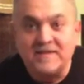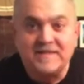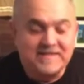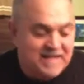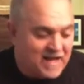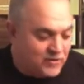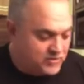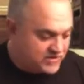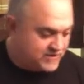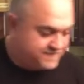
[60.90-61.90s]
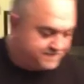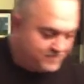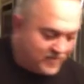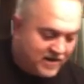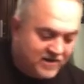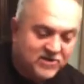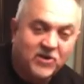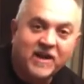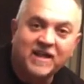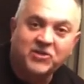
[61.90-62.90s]
Salute. So
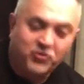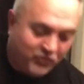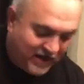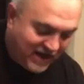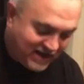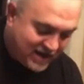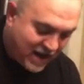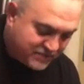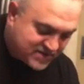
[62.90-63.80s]
I got 3 cups